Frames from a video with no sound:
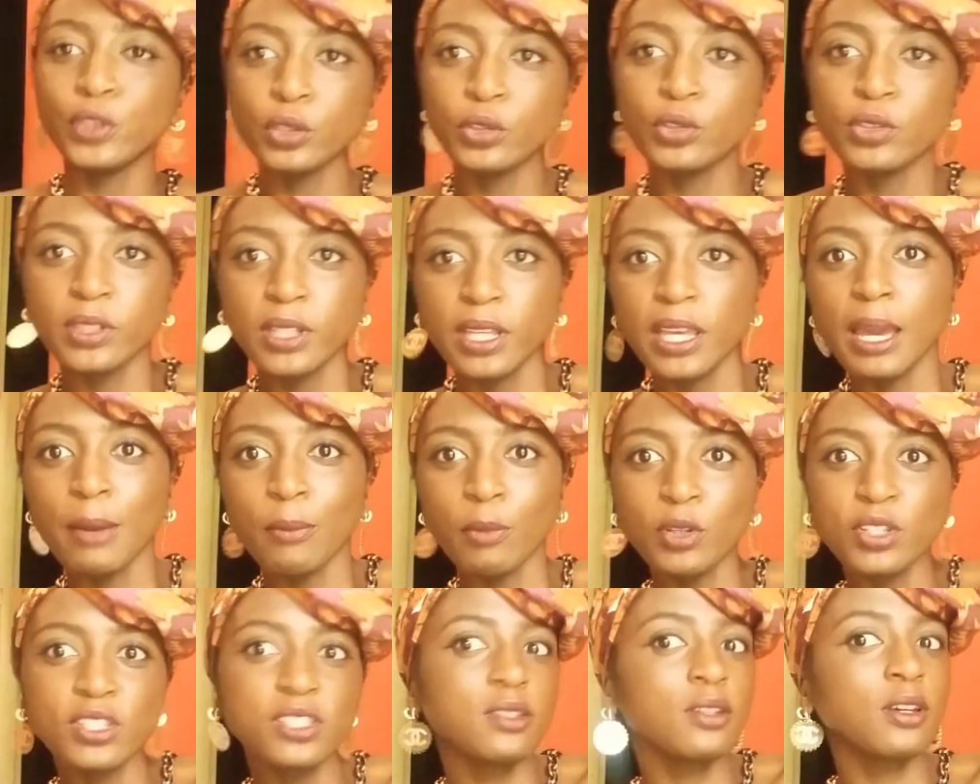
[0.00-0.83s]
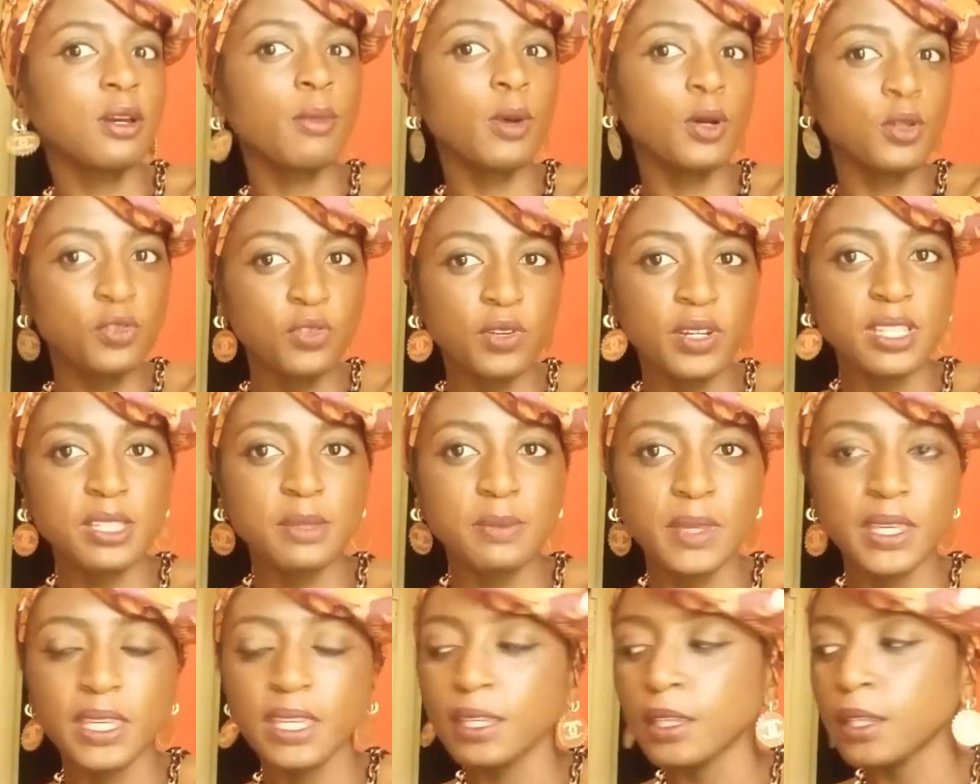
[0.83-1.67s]
So today I'm going to talk about
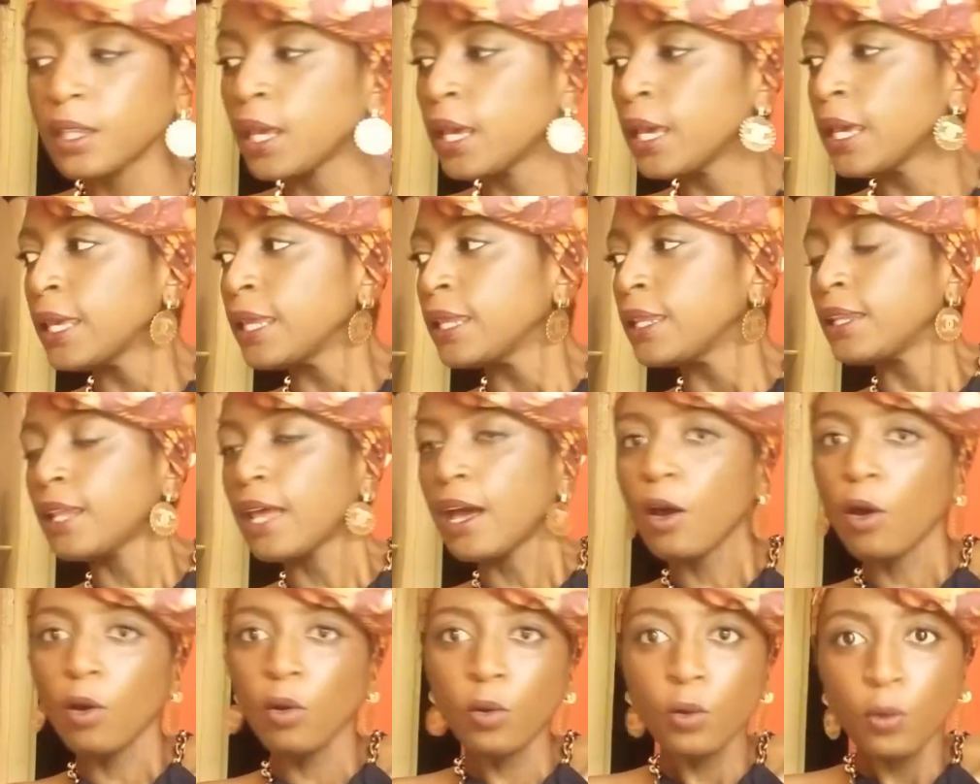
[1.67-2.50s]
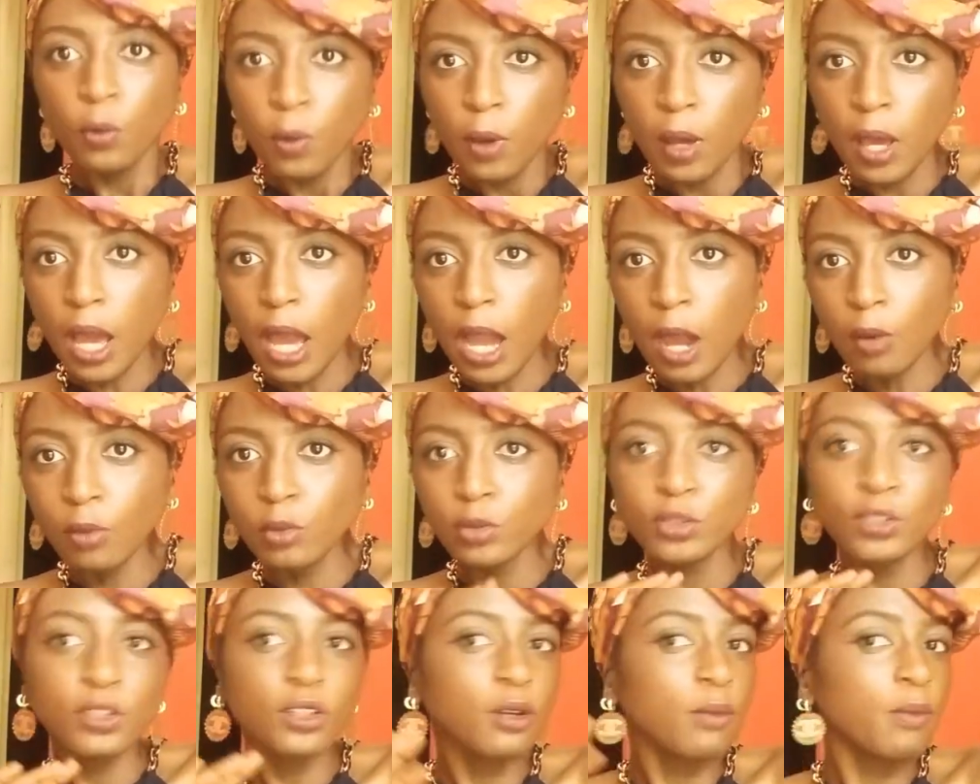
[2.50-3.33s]
dressmaking. Now
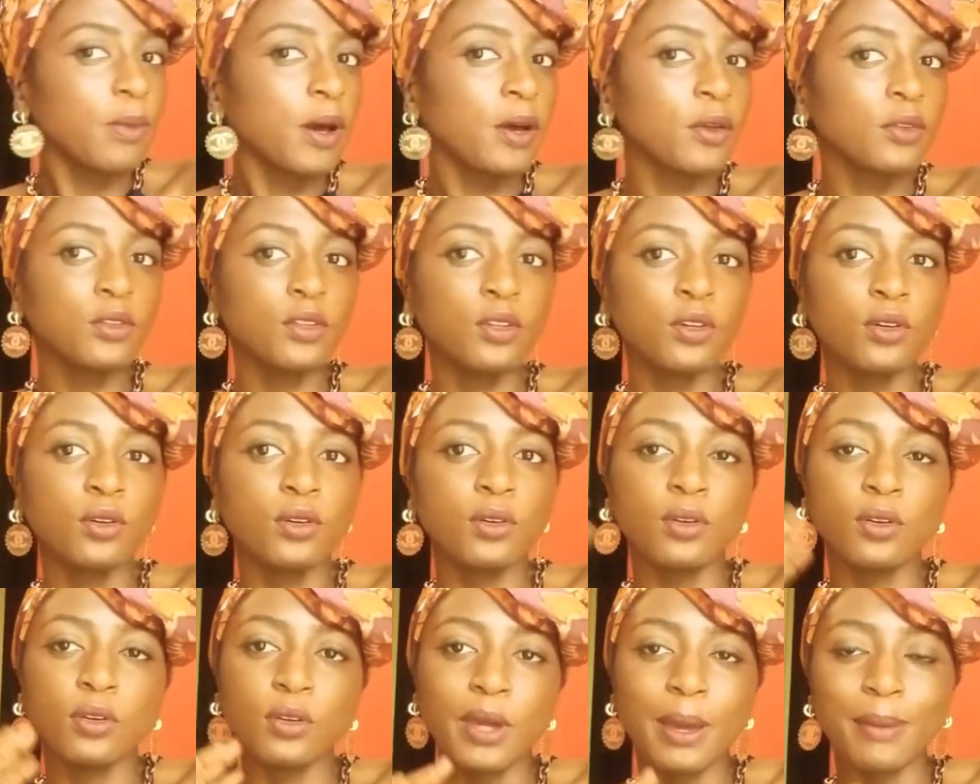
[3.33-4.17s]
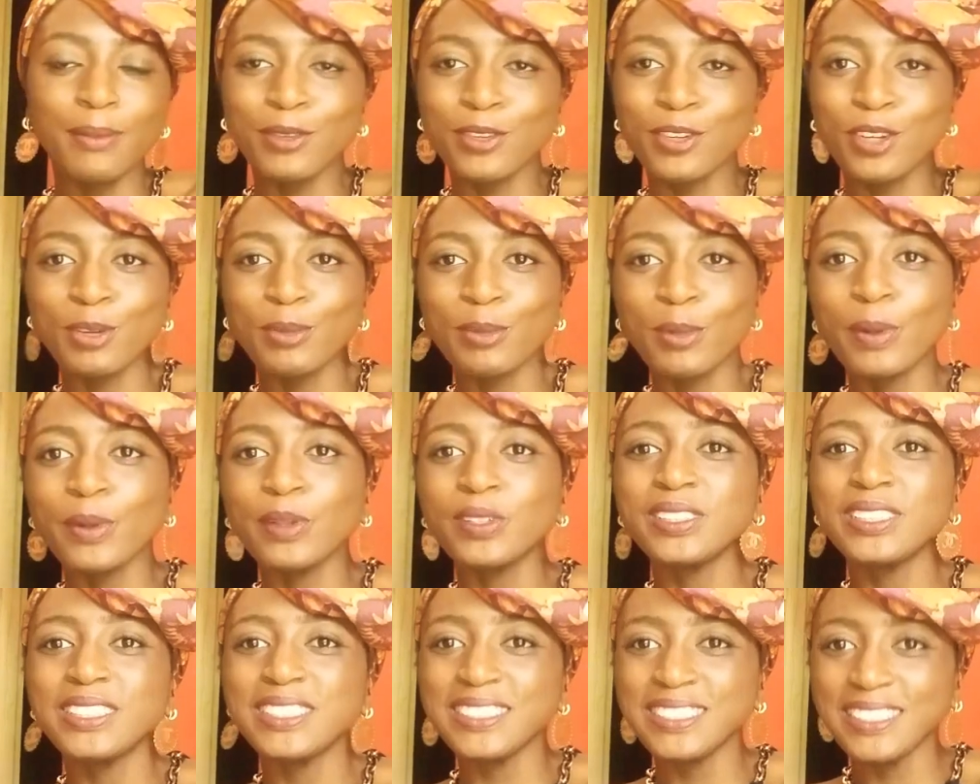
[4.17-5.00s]
I'm talking
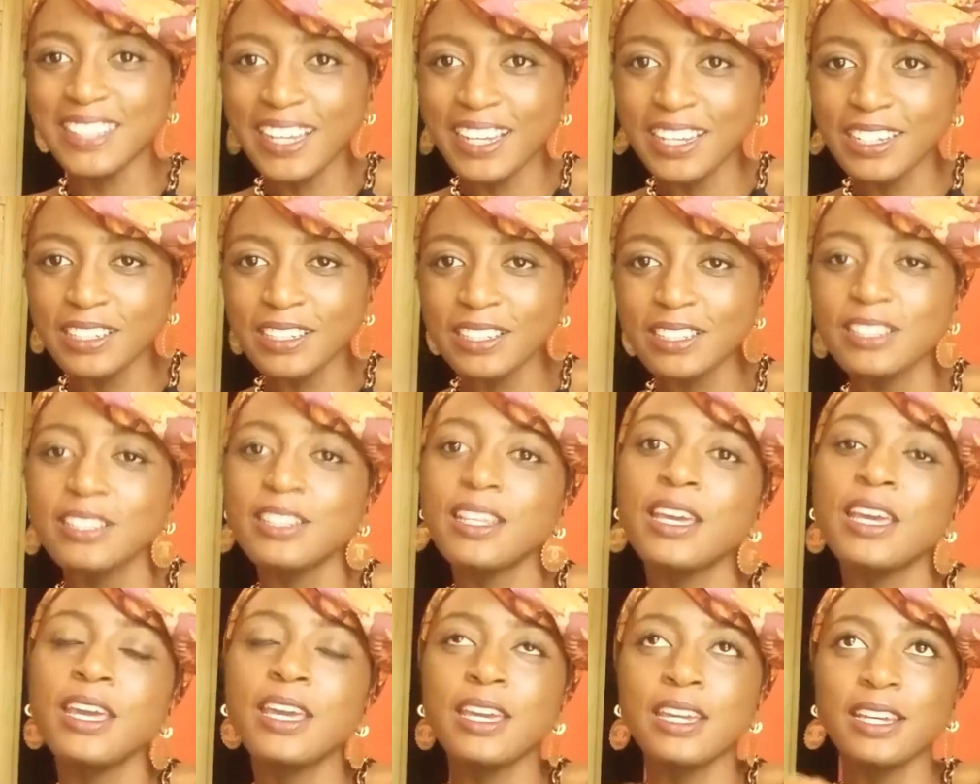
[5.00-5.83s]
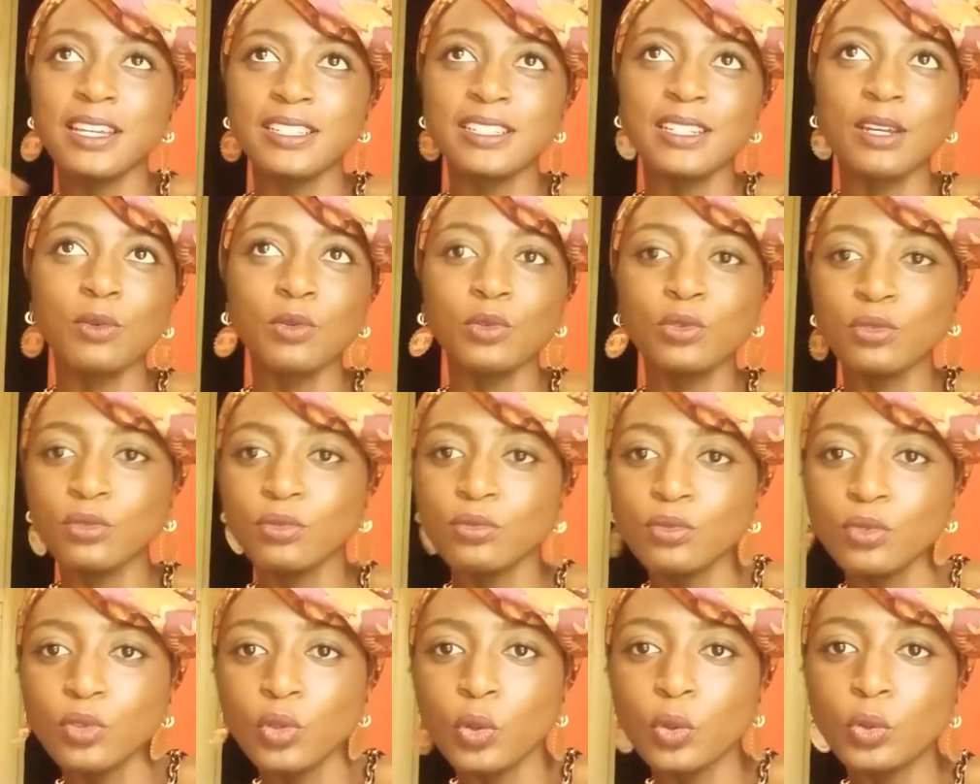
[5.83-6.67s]
about designing, because I
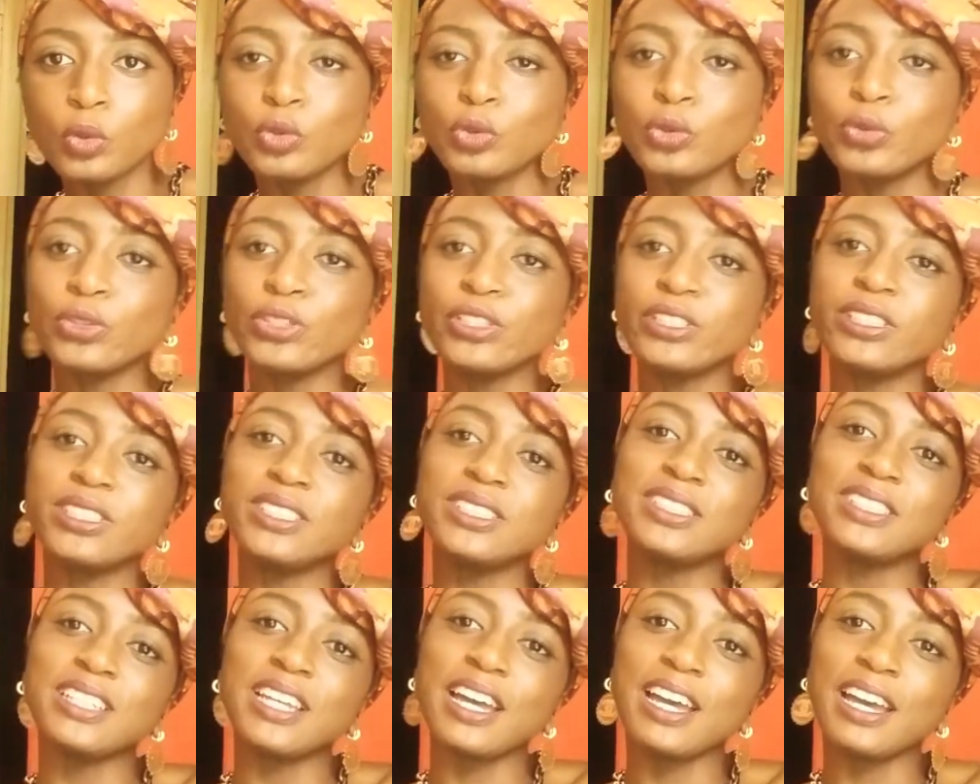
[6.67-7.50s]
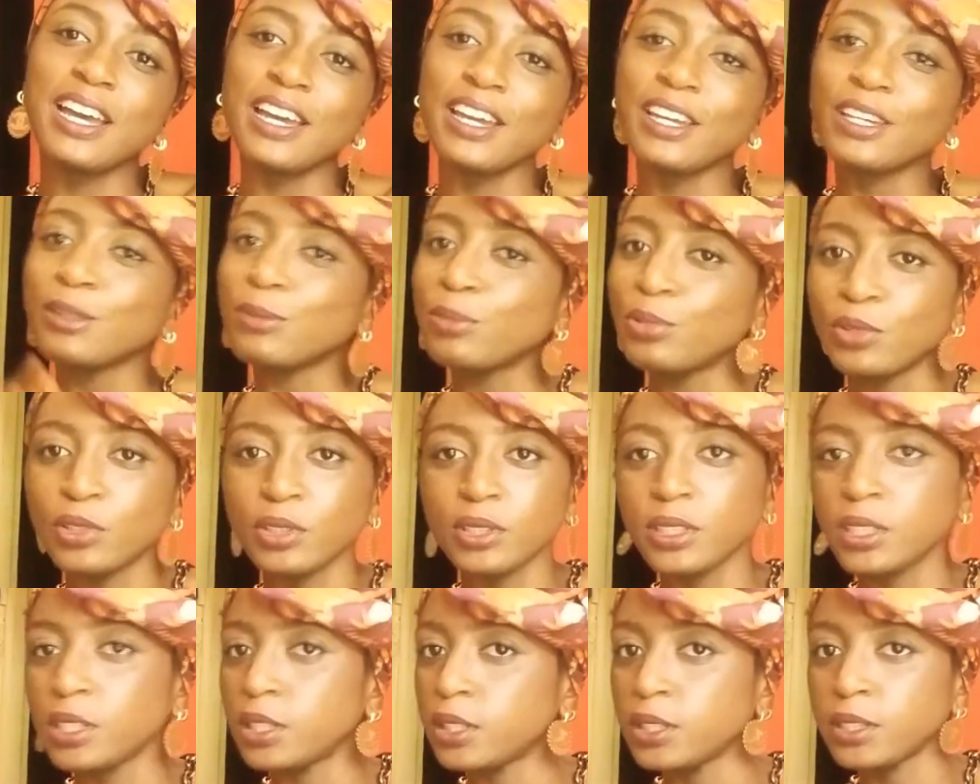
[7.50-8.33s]
won't go through the design
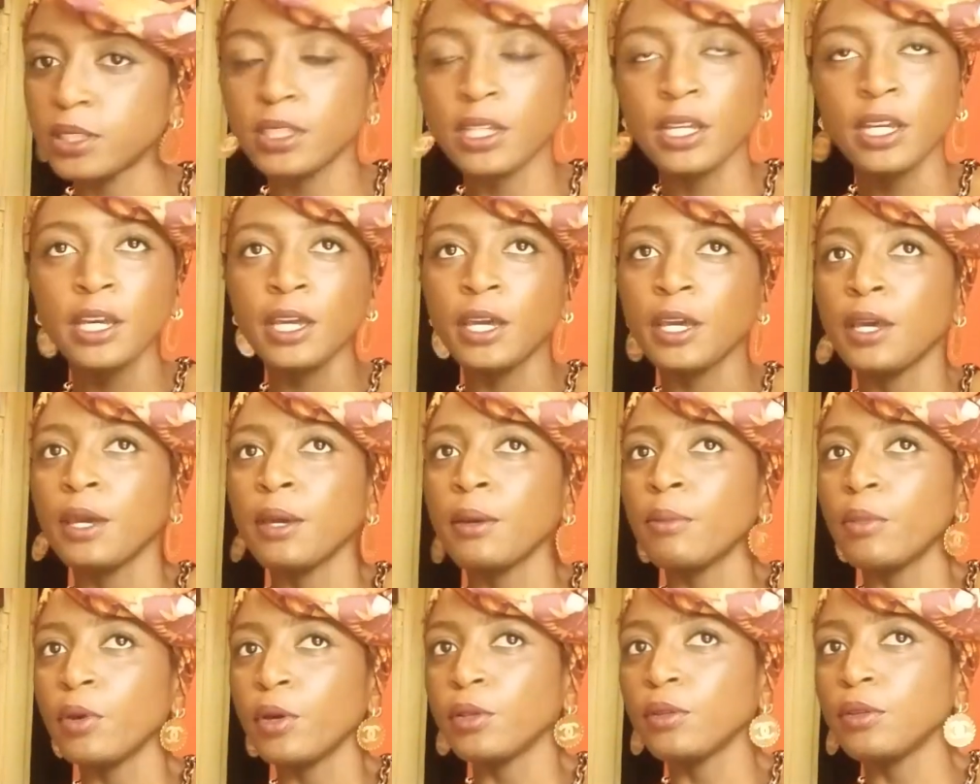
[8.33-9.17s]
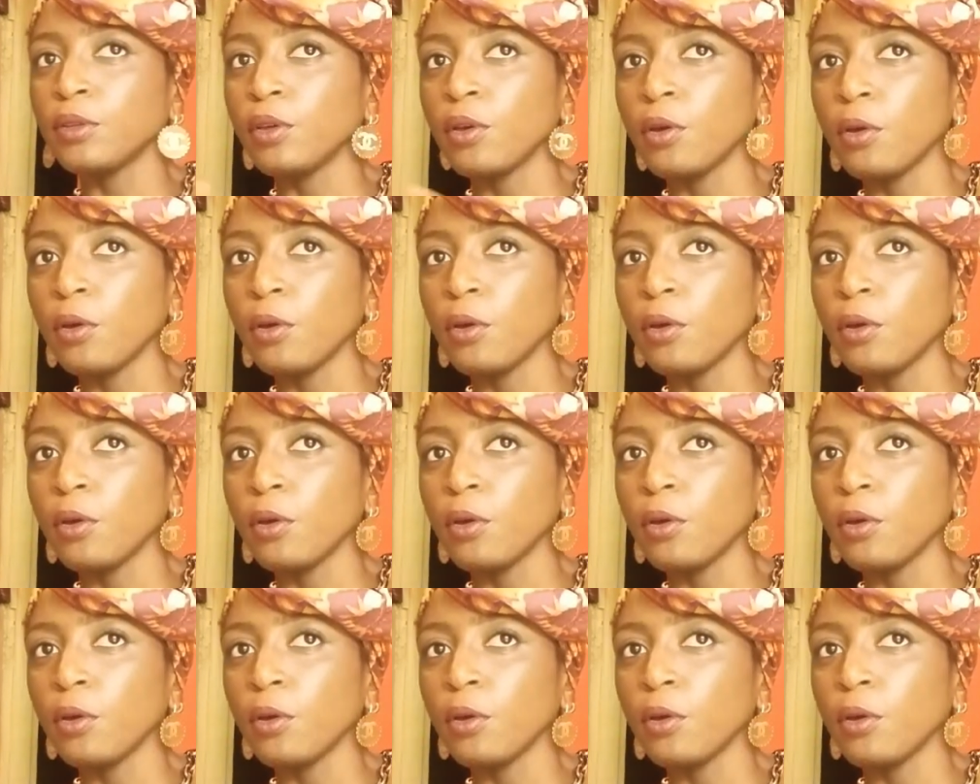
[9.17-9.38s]
process, but